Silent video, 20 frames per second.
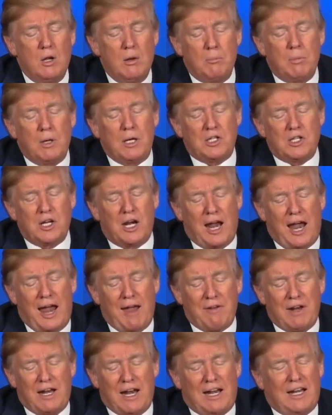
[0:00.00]
But he said, I
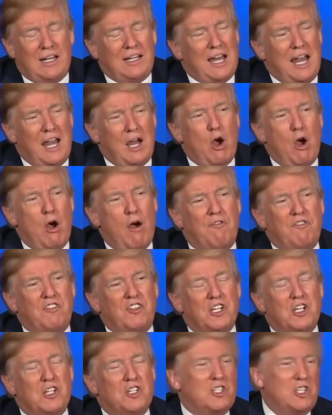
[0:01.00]
haven't had a day off
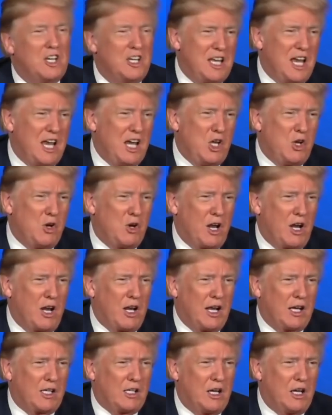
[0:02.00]
since the day you got
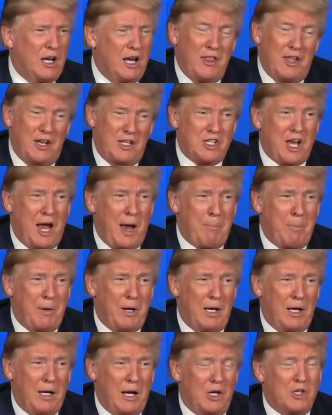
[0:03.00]
elected. And that's
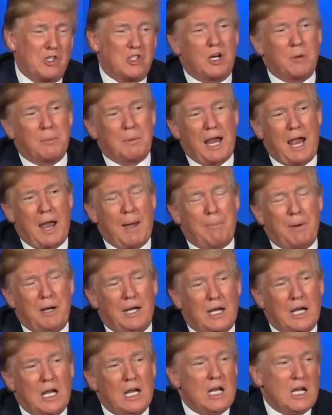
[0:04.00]
happening, and it's going to be
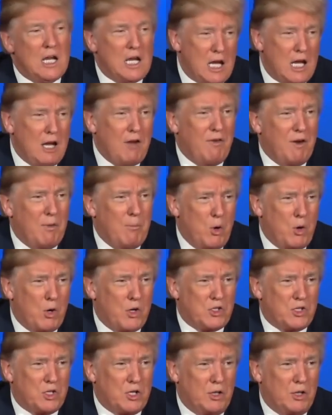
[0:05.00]
happening even more so.